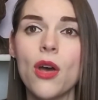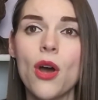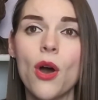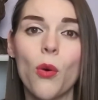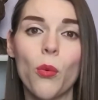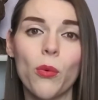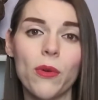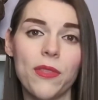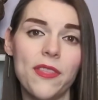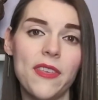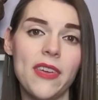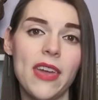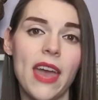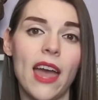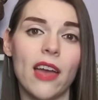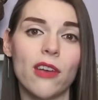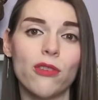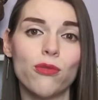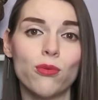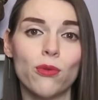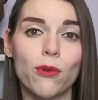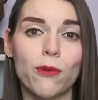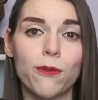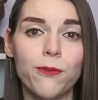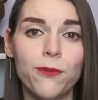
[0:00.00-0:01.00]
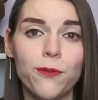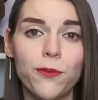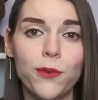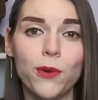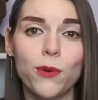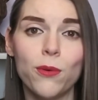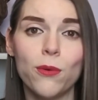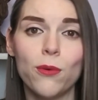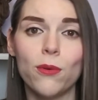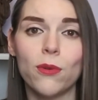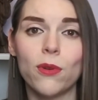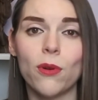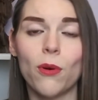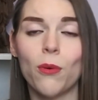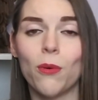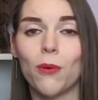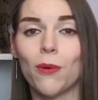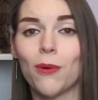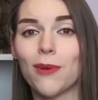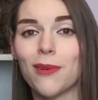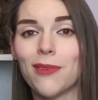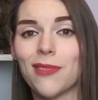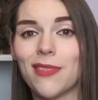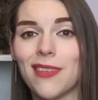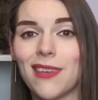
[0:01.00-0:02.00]
with the actual food
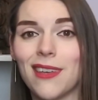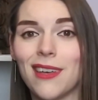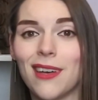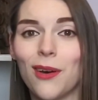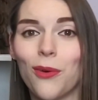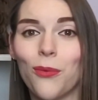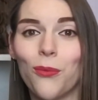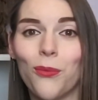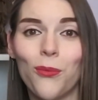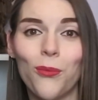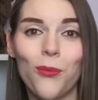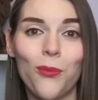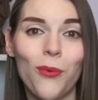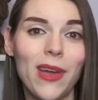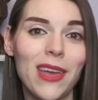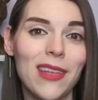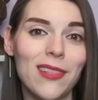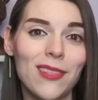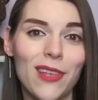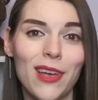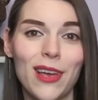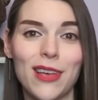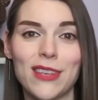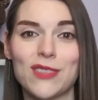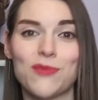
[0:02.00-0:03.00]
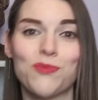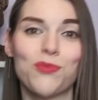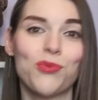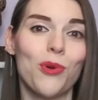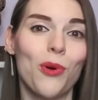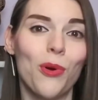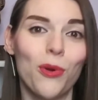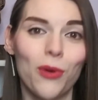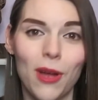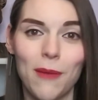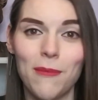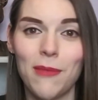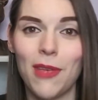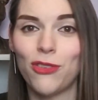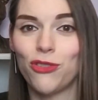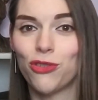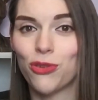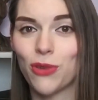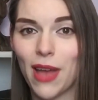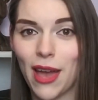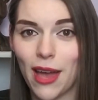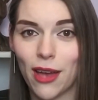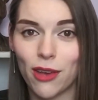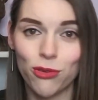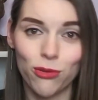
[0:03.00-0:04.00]
or the weight loss program that
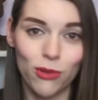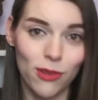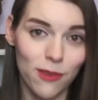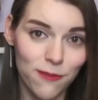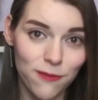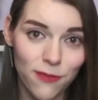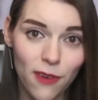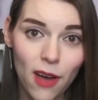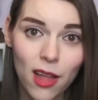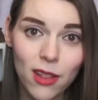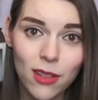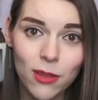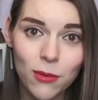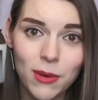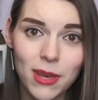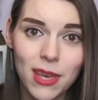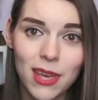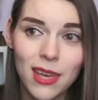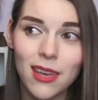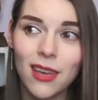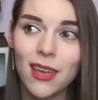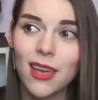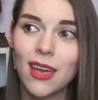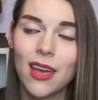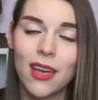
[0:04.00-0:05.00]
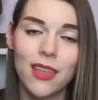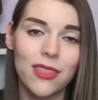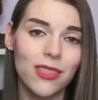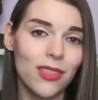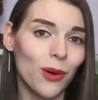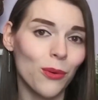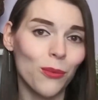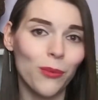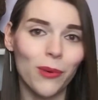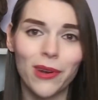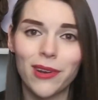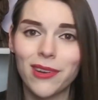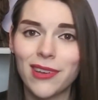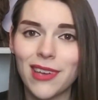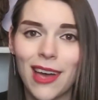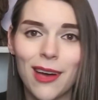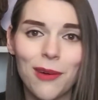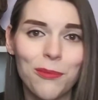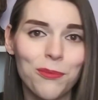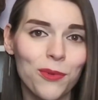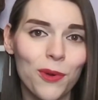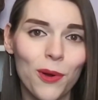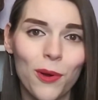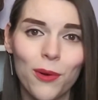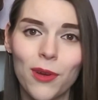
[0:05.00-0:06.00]
you're actually following, the
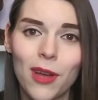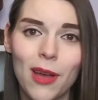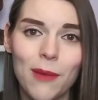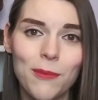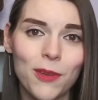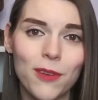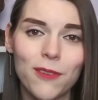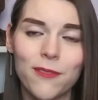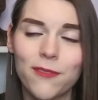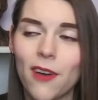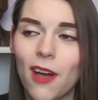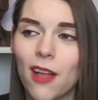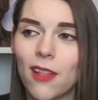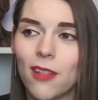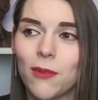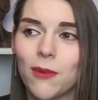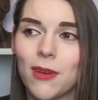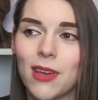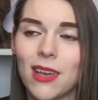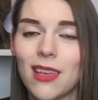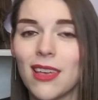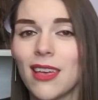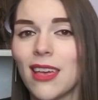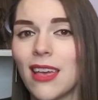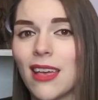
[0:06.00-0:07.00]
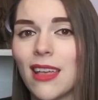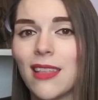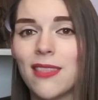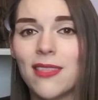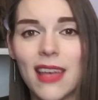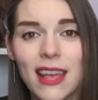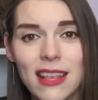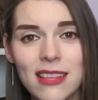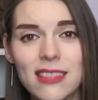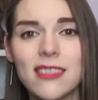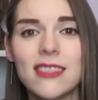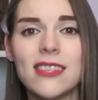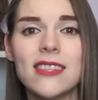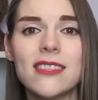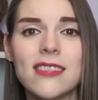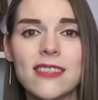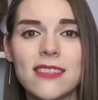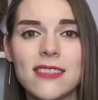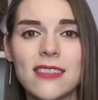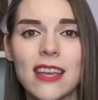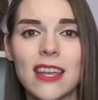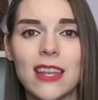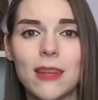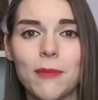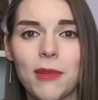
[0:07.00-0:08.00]
workout program you're following. That's the
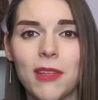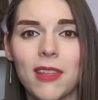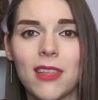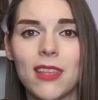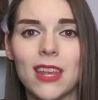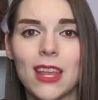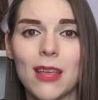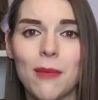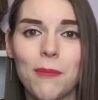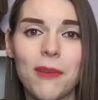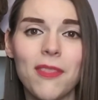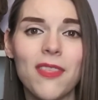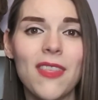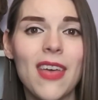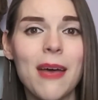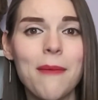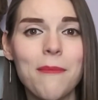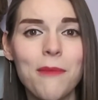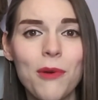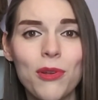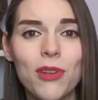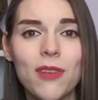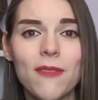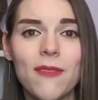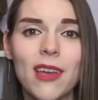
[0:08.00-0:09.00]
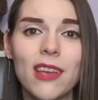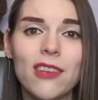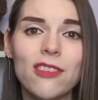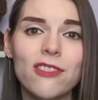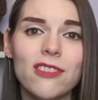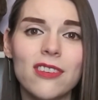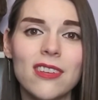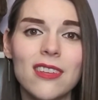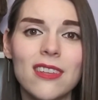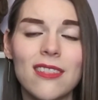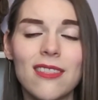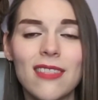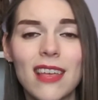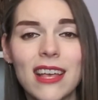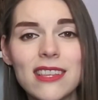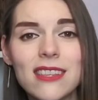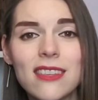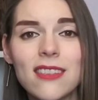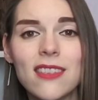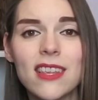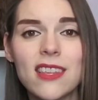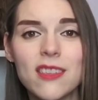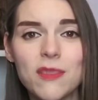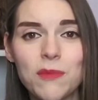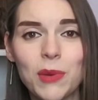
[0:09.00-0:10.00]
sustainability. But that motivation, that's
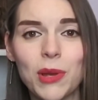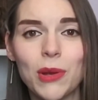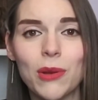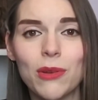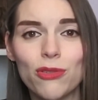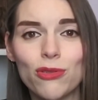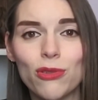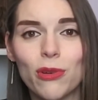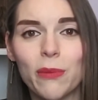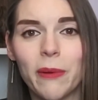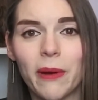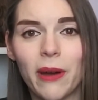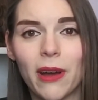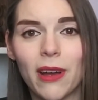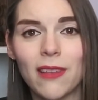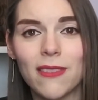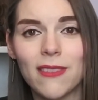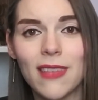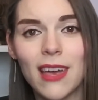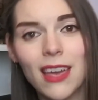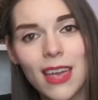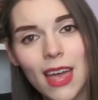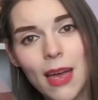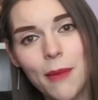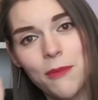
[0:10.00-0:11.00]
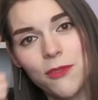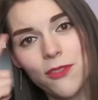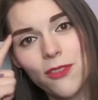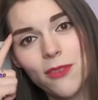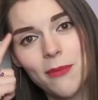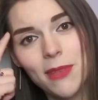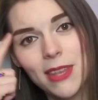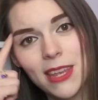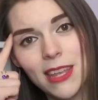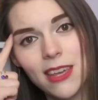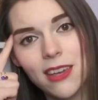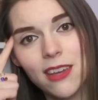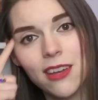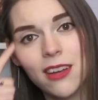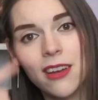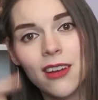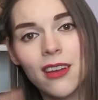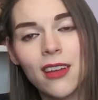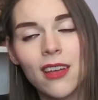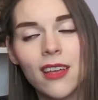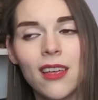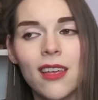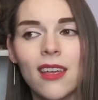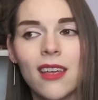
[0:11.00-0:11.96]
the spiritual part that comes from in here.